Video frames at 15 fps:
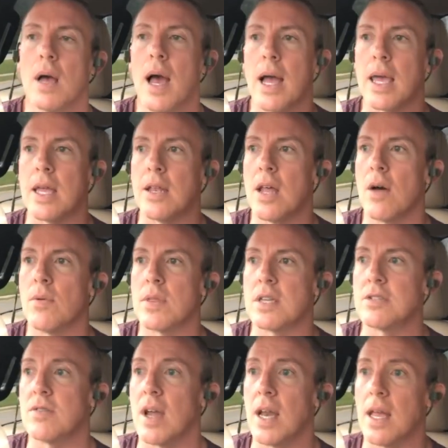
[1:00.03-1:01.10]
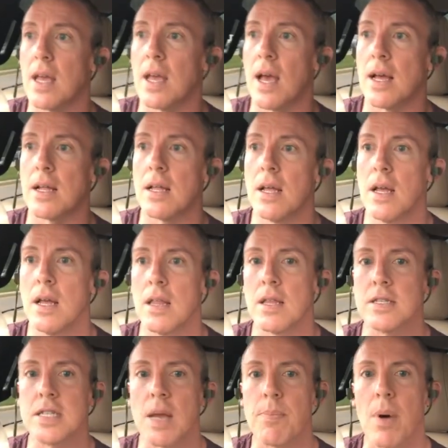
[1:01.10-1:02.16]
I get done with the training at
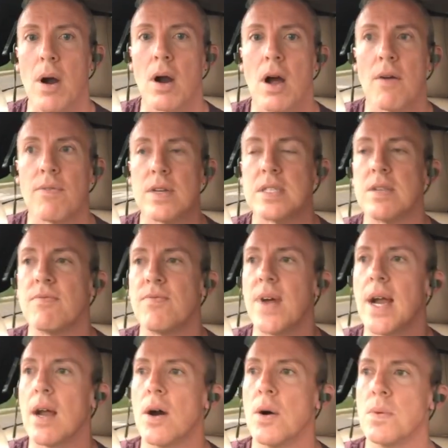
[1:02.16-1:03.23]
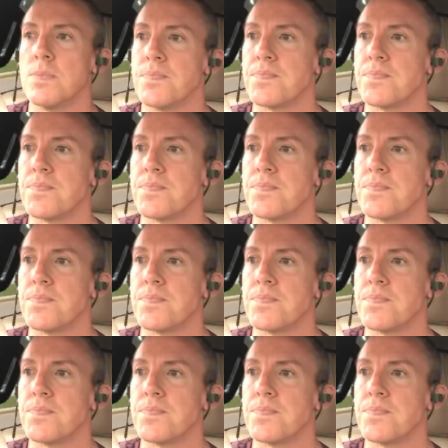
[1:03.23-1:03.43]
the JPAR office in Fairhope.